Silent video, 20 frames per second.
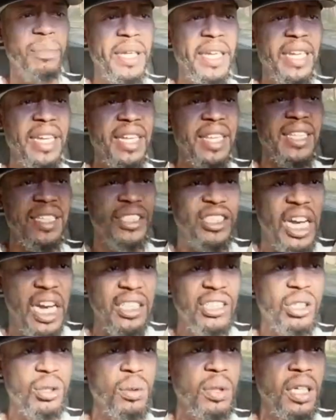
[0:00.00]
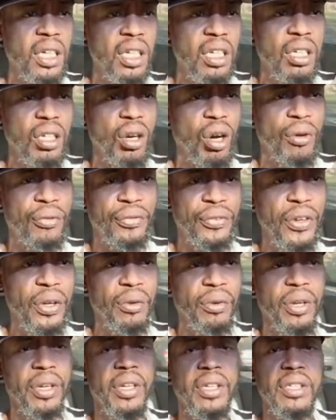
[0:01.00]
be either Joshua or
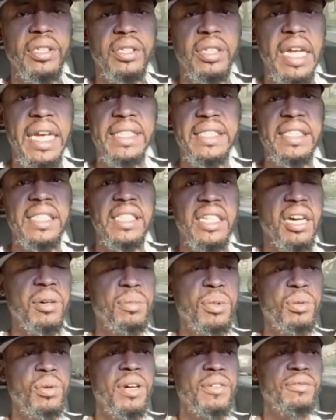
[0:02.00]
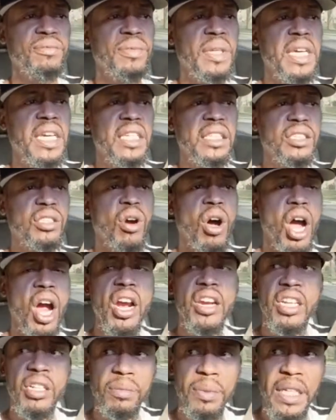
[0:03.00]
Fury as the #1. So
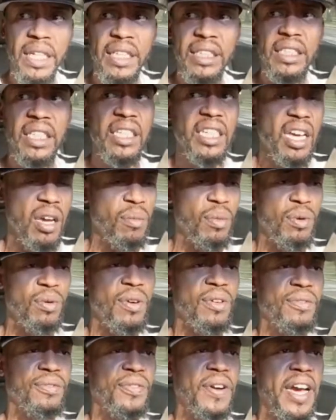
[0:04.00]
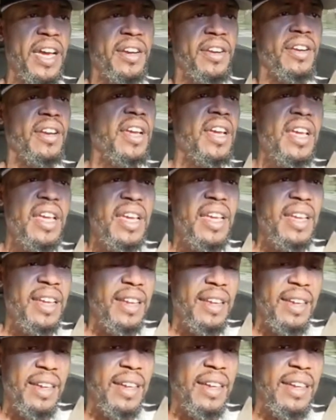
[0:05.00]
arguably he's the #1 fighter.
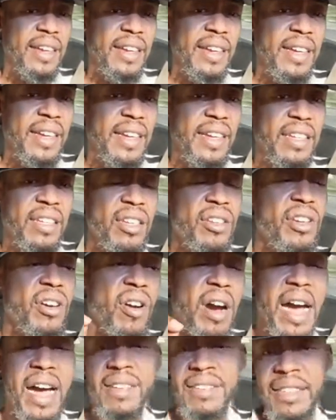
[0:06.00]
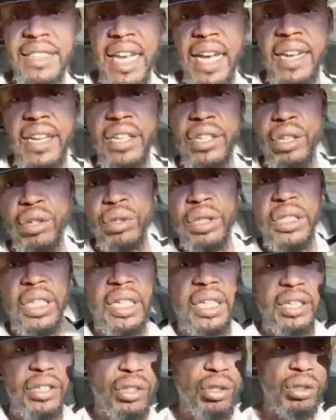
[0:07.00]
Outside of
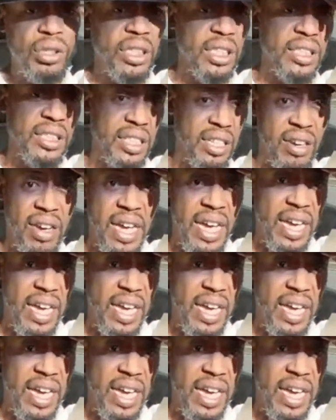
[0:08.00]
Usyk, and Usyk still